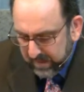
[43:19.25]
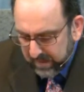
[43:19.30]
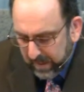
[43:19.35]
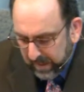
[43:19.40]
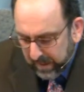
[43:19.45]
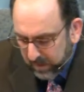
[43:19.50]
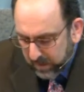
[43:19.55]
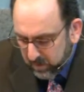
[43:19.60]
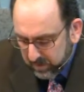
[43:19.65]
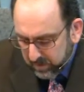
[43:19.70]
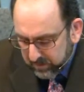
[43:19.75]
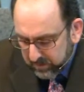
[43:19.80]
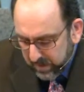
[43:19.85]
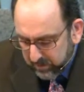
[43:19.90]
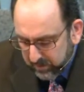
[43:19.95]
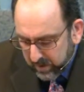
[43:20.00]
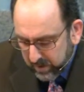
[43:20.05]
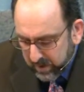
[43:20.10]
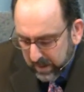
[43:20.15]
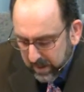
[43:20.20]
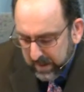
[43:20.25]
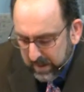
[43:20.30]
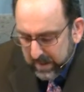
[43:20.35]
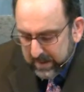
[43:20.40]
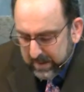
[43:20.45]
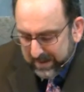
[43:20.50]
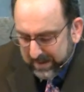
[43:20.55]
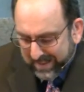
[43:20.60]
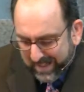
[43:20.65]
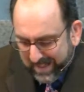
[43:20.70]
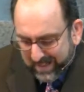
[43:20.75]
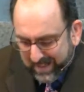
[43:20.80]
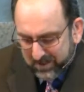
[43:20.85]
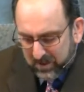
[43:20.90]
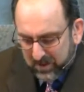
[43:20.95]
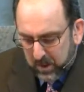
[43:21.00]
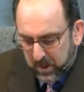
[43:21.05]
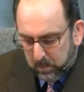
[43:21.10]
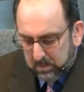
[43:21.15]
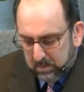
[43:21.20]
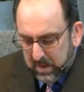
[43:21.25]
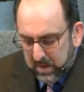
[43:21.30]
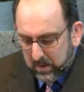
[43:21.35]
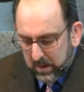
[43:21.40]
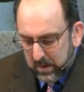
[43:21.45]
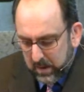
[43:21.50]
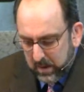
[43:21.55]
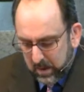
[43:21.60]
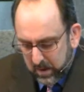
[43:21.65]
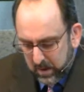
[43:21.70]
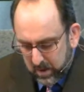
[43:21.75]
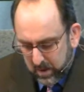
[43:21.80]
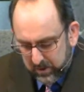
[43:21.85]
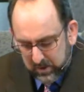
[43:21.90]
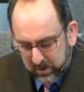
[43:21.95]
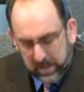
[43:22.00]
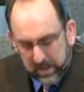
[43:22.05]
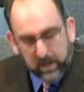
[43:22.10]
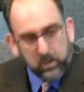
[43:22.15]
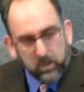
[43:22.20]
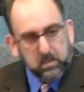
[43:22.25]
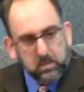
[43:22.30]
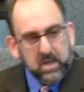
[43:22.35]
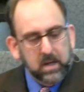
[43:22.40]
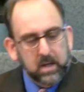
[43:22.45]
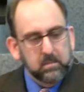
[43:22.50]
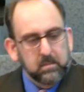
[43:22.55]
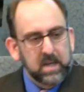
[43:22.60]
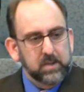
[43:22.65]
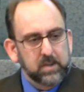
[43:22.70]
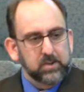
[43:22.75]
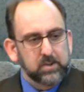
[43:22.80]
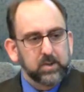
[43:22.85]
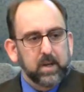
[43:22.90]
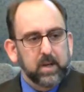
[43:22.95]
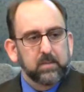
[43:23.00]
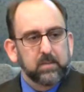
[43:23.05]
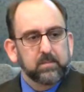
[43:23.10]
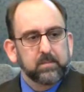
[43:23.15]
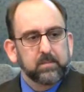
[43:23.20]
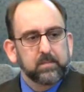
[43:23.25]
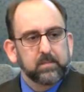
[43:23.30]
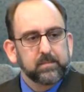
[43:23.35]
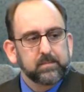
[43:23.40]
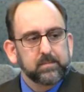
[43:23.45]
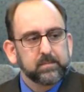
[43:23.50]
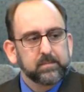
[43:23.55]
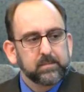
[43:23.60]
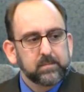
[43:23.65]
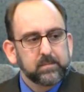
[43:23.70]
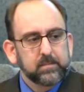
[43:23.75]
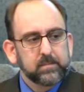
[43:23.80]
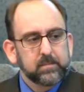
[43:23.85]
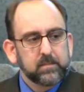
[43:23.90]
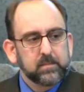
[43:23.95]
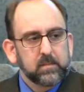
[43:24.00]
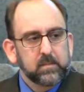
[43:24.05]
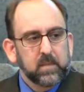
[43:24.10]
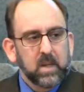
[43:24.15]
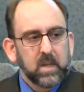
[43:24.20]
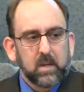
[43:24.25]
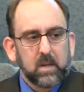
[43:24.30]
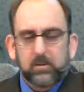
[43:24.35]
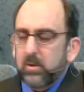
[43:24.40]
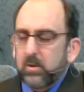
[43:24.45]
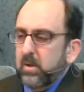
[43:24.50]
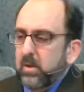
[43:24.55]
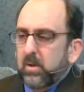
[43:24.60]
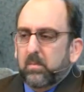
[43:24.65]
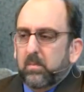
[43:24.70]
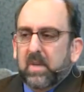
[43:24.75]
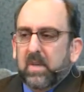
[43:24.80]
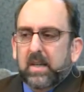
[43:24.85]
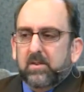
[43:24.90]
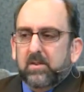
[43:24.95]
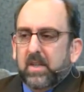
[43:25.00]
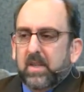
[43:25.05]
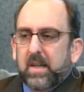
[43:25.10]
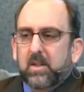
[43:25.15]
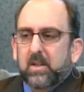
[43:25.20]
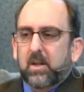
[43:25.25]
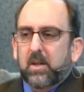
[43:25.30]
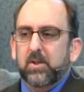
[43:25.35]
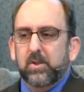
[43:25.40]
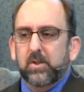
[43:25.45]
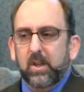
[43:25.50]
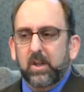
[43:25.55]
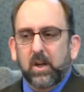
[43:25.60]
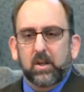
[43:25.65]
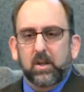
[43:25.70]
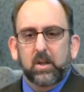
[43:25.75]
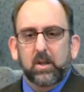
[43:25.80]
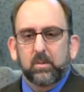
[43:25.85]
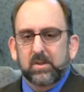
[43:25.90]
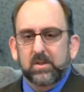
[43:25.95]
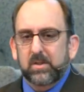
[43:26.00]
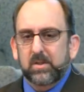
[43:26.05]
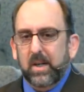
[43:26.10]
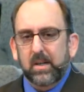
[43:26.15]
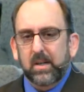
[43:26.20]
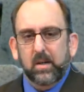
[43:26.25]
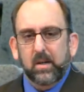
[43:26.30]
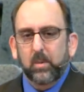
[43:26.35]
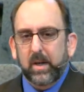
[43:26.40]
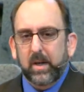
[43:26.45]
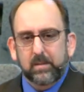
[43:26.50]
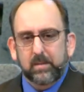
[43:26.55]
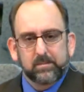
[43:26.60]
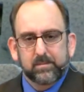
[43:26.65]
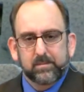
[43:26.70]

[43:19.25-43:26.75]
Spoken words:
I would have never guessed in a million years that I would be in ministry. If you knew me 10 years ago, you would say, no way.